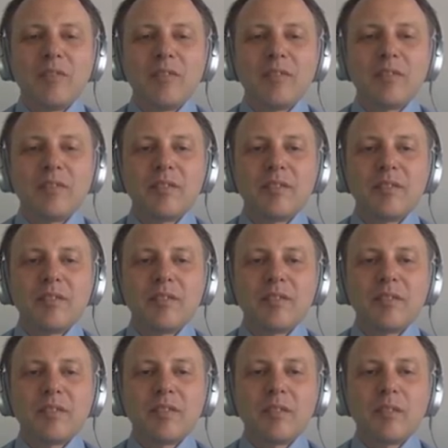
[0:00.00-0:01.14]

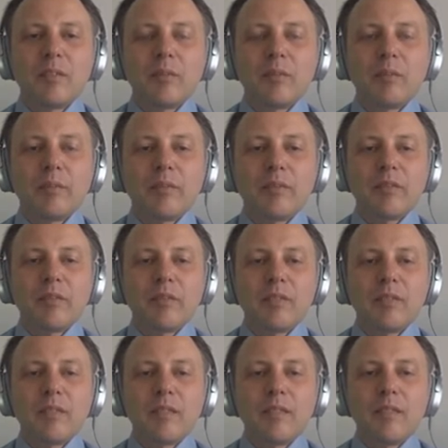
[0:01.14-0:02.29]

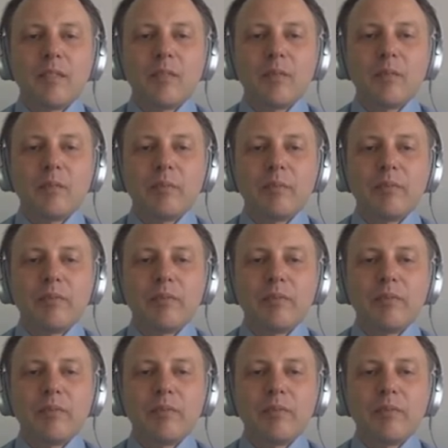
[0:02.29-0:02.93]
No words are spoken by the person on screen.